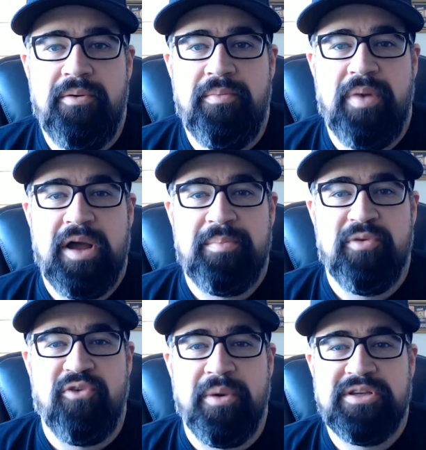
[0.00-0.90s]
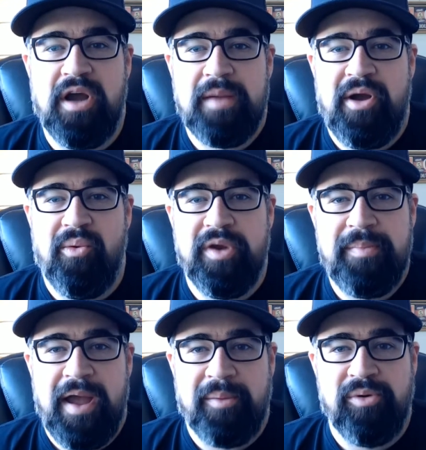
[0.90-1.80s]
But before we talk about
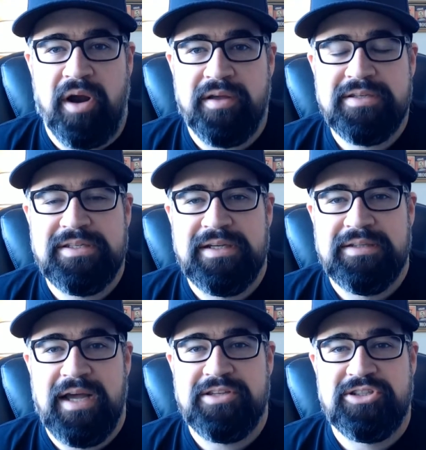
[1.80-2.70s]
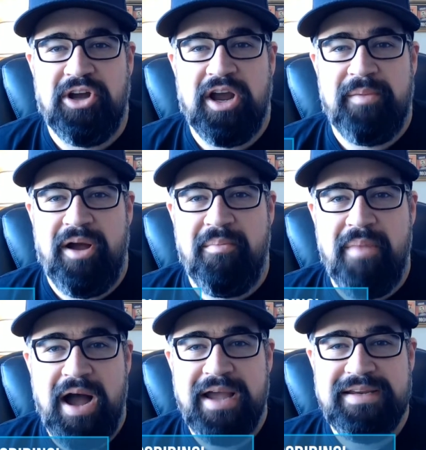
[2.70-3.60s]
Repack products, let's talk about
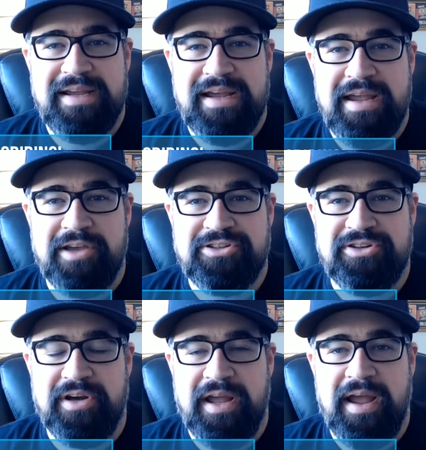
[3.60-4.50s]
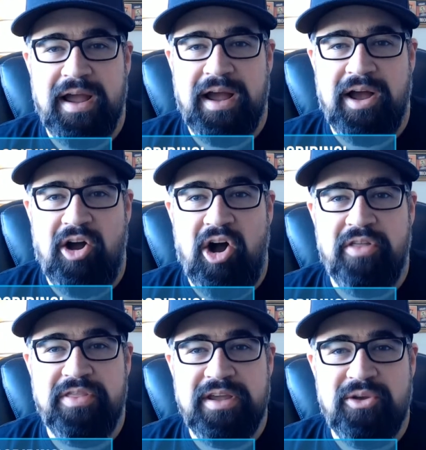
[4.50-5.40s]
my day yesterday.
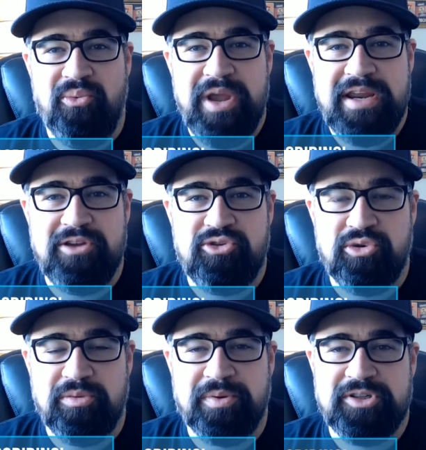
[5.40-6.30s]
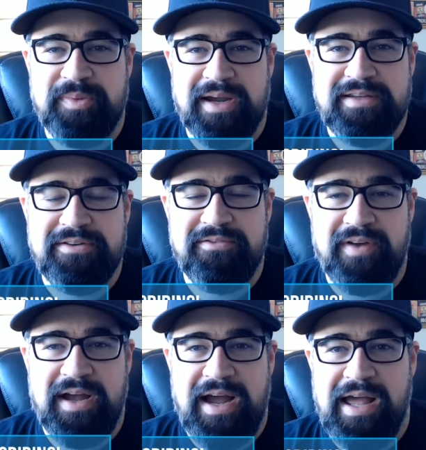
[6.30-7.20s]
On the weeding tool perspective,
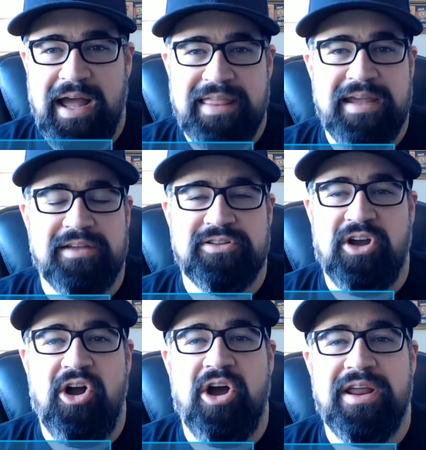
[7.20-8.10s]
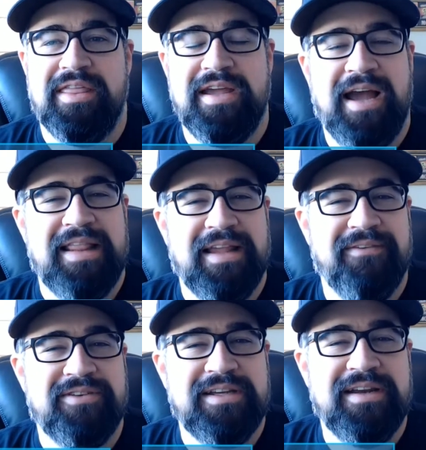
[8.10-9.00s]
I think it's gone. I think I
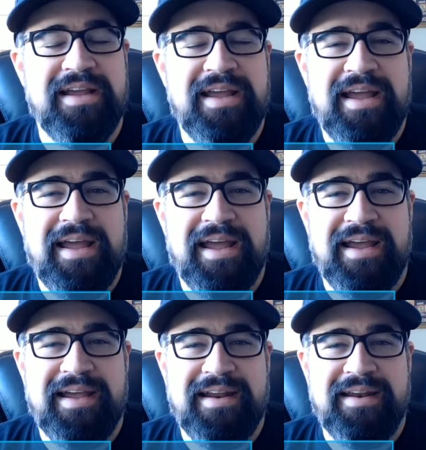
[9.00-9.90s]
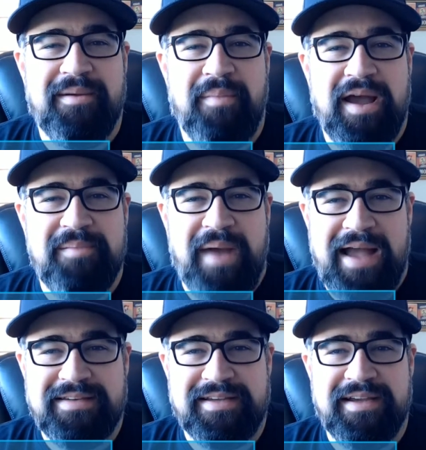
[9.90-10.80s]
left it in my
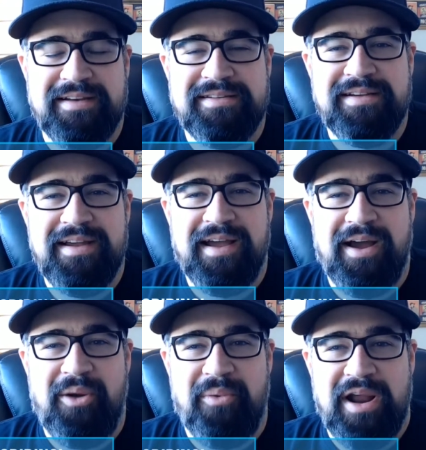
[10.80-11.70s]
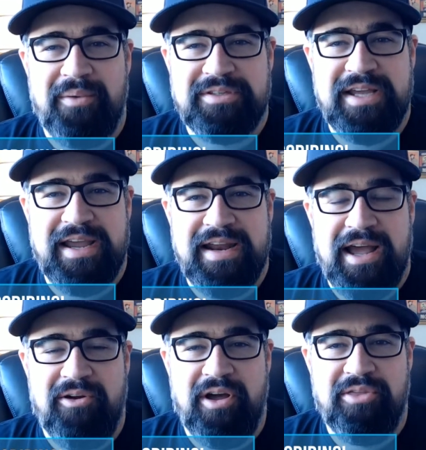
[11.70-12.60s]
basket when I was taking
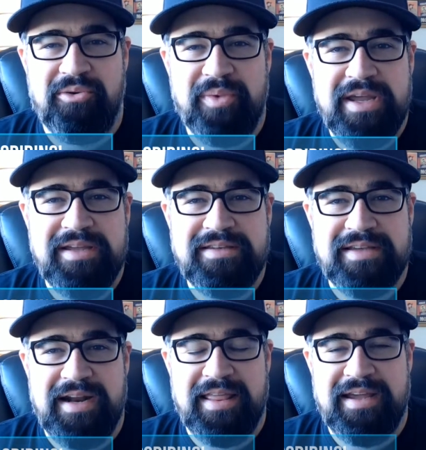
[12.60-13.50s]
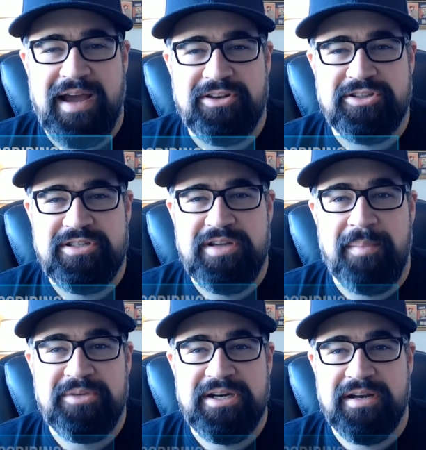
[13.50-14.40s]
out other weeds, and I think I just
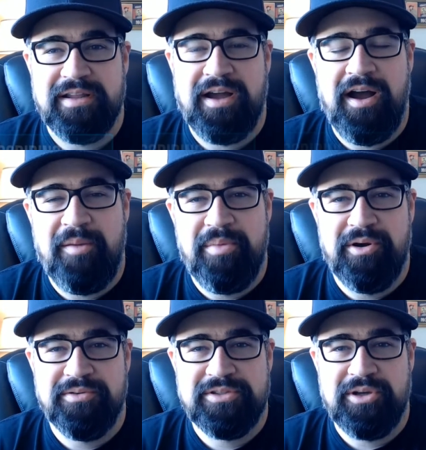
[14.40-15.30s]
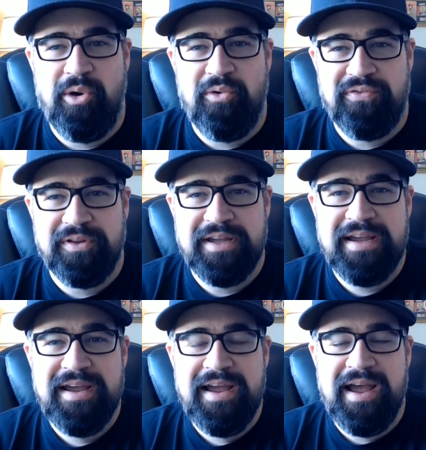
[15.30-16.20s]
dumped it into the compost. So
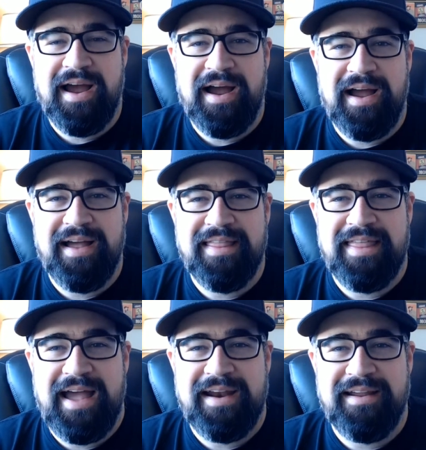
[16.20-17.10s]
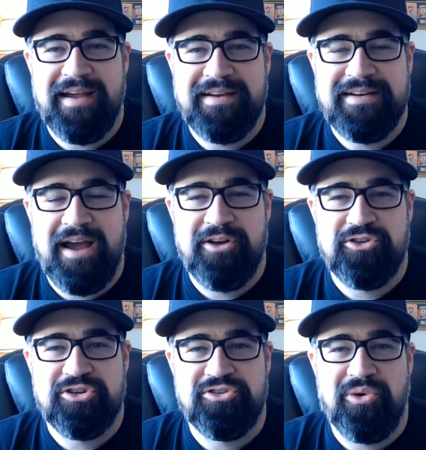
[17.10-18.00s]
hopefully that did not
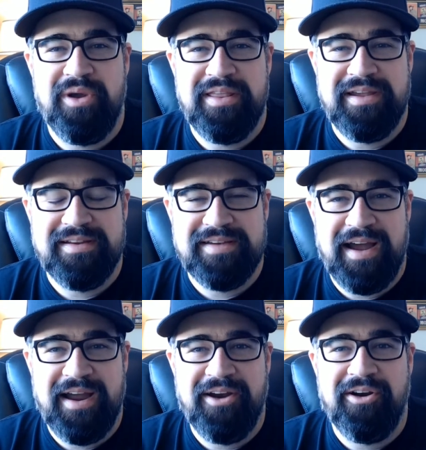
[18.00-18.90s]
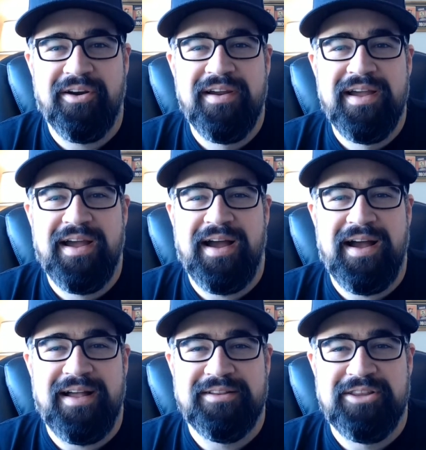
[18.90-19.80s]
destroy the entire
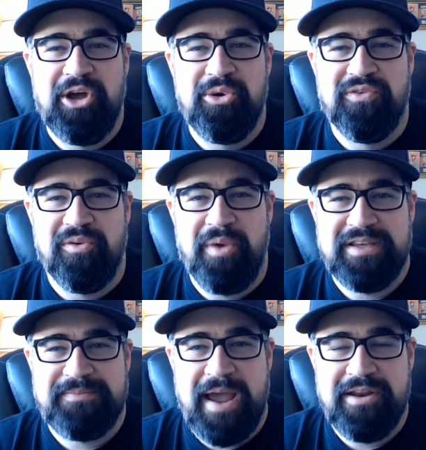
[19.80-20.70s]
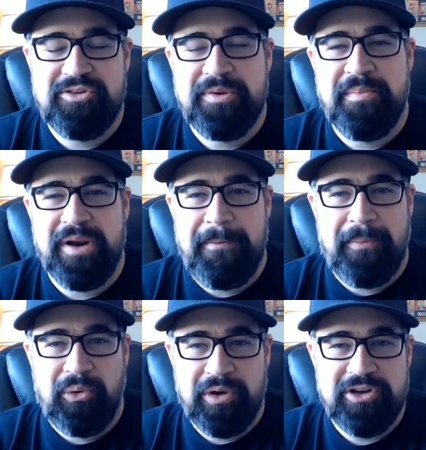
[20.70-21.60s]
load from waste management, but I'm
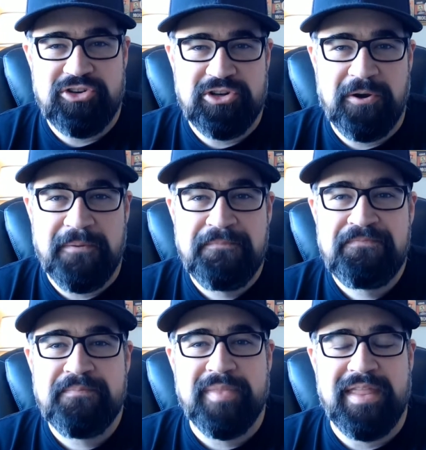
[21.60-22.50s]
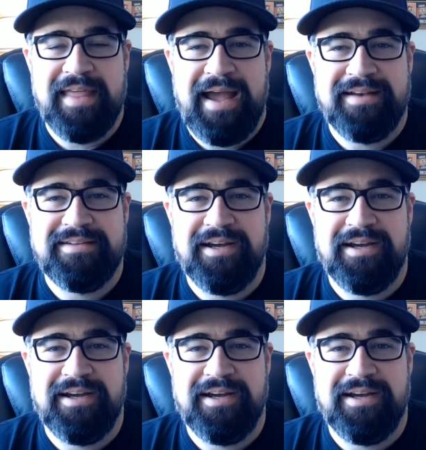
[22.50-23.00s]
pretty sure that